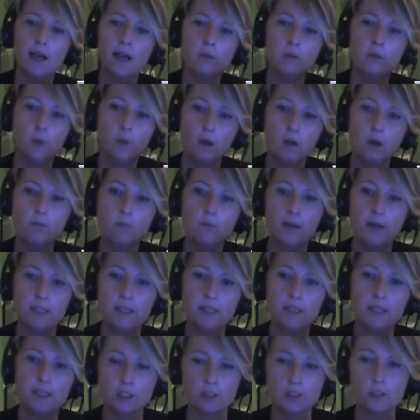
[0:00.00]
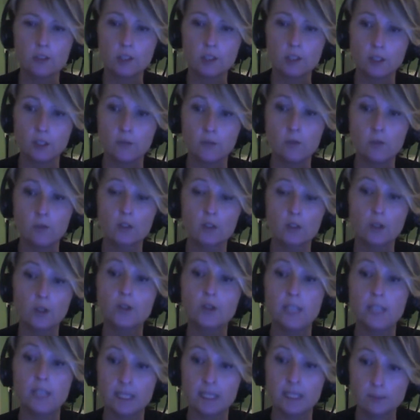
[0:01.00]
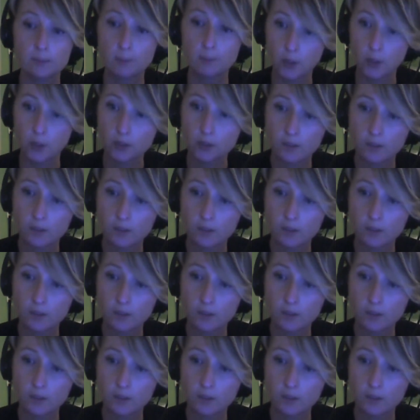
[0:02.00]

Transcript: want my student to use his book,